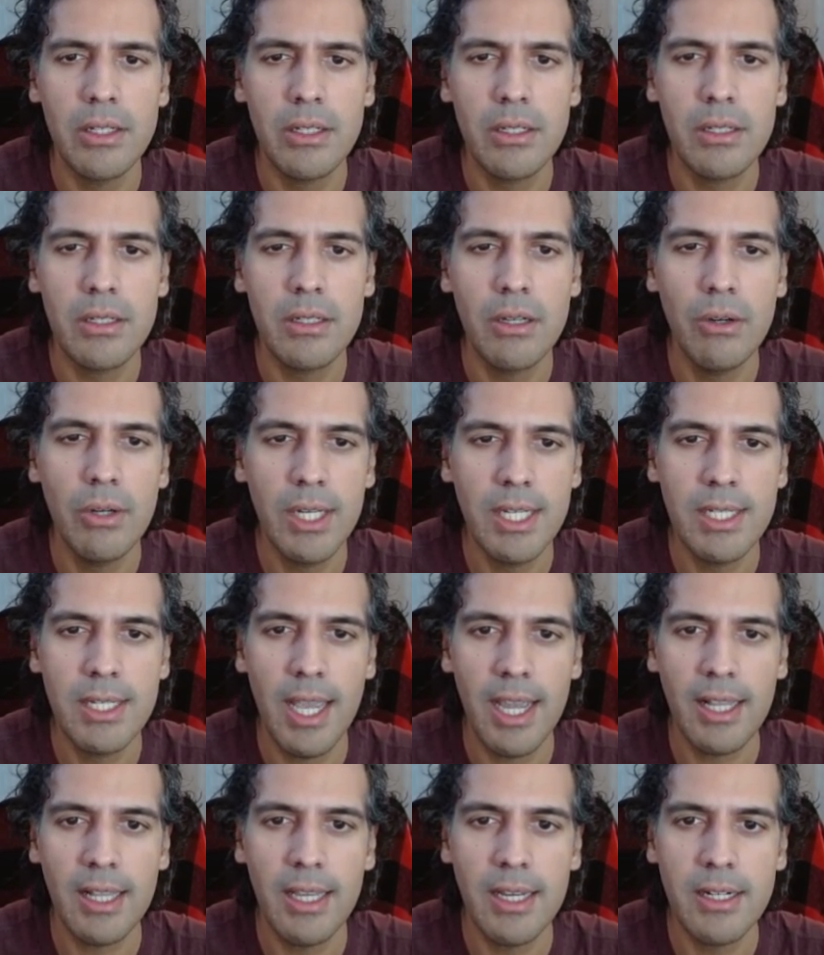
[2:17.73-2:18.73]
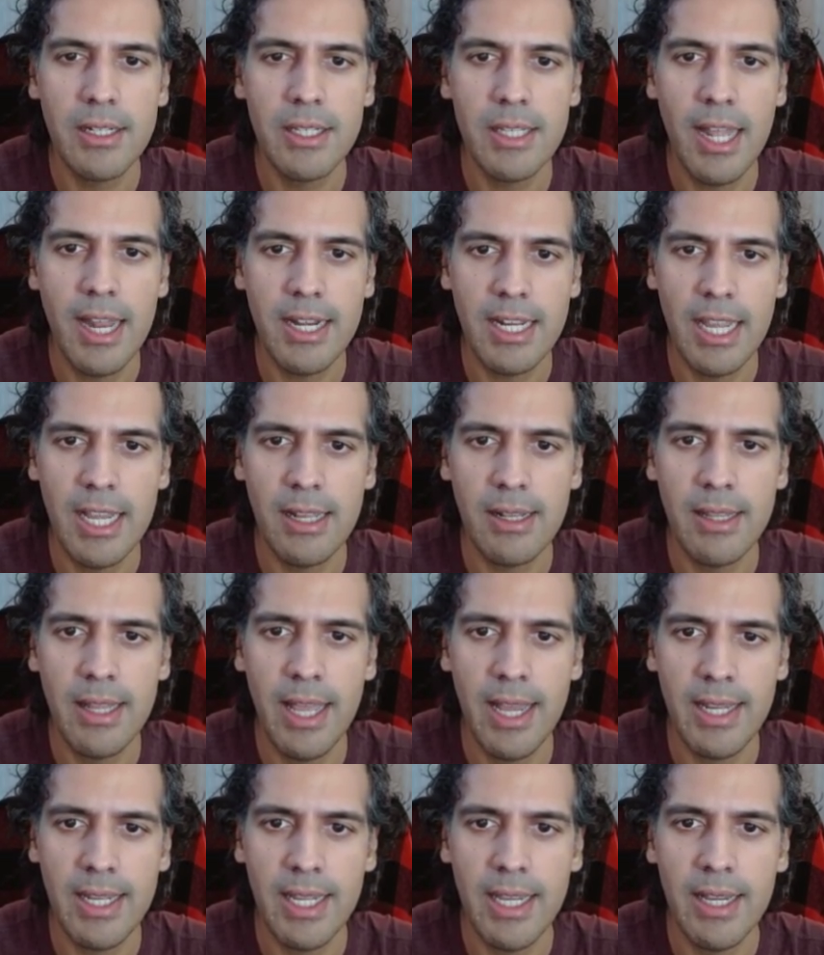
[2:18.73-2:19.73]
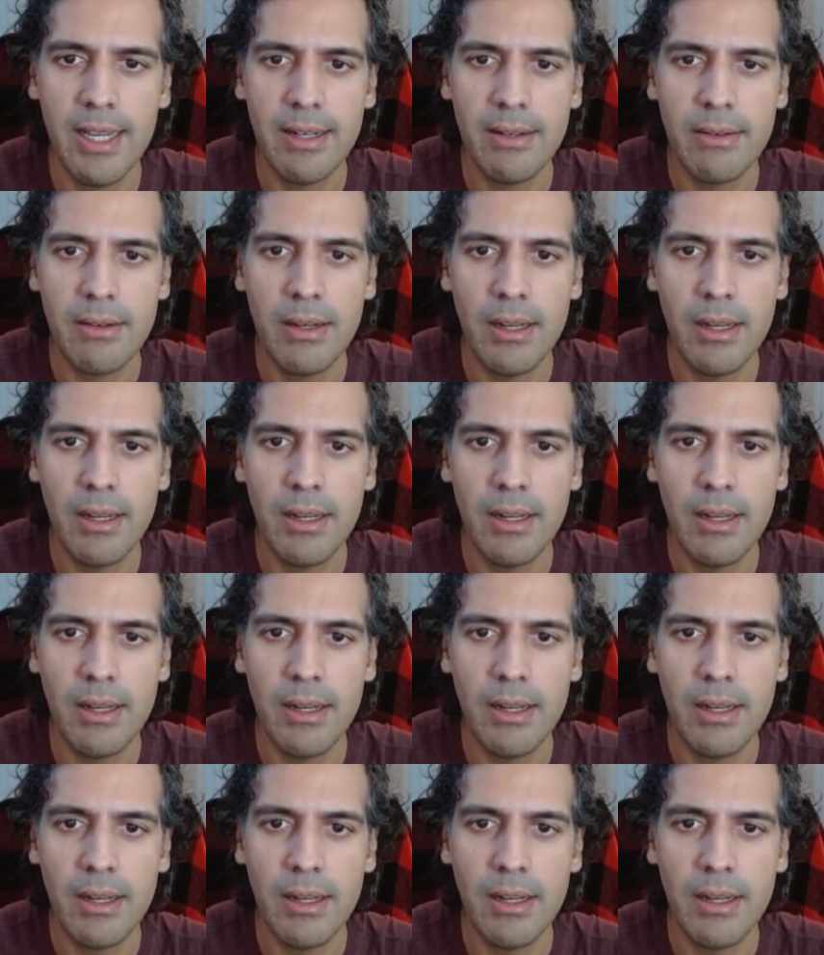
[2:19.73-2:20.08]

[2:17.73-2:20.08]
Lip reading: Don't exactly understand that yet.